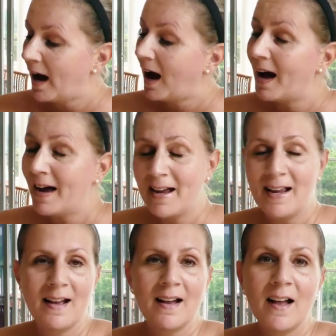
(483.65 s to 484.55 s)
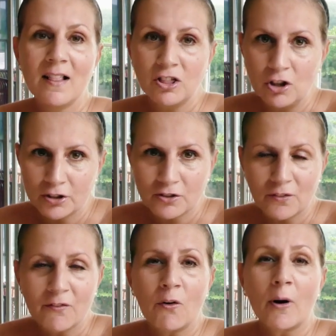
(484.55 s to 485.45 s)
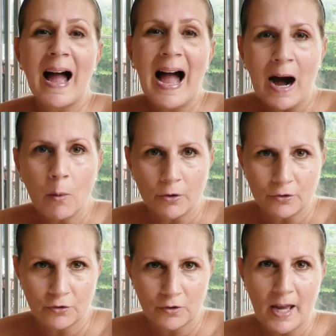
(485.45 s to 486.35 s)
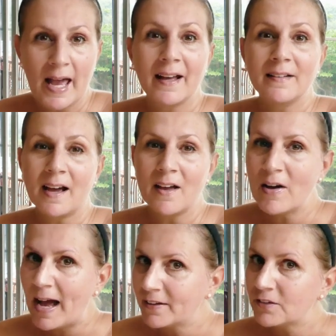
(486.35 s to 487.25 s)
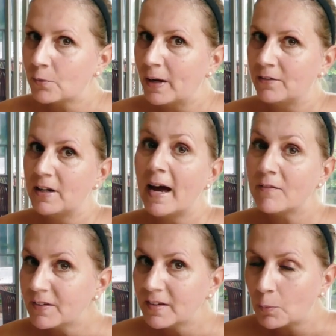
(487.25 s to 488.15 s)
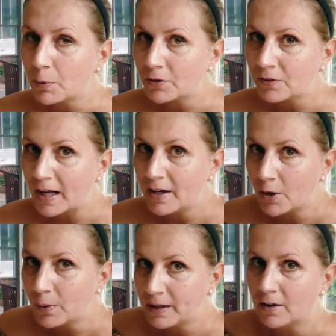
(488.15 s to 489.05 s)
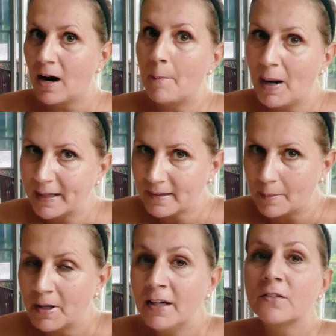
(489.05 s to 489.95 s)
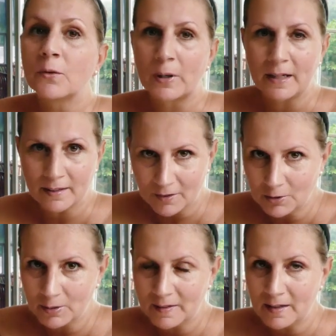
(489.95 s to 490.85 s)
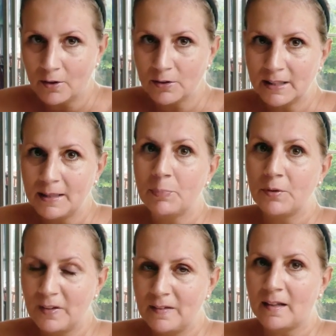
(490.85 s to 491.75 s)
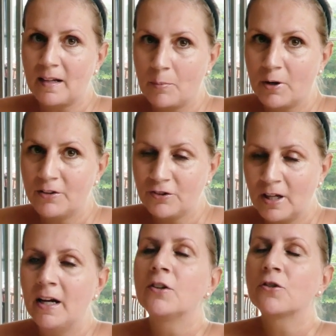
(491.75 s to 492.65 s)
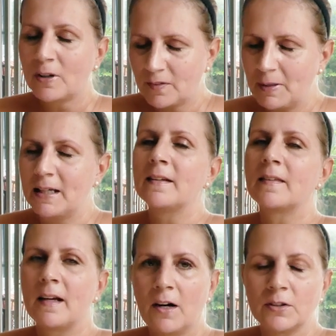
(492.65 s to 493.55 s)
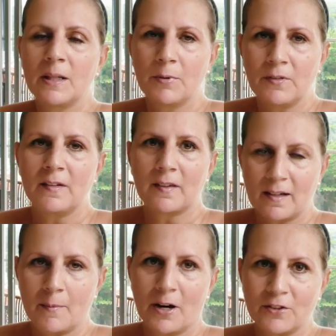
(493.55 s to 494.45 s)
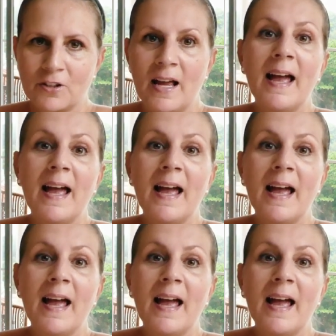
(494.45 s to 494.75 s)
I looked for hours and I have asked around every single person I know here on Batam. So when I tell you it's the only boozy Sunday brunch, trust me, it is the only boozy Sunday brunch.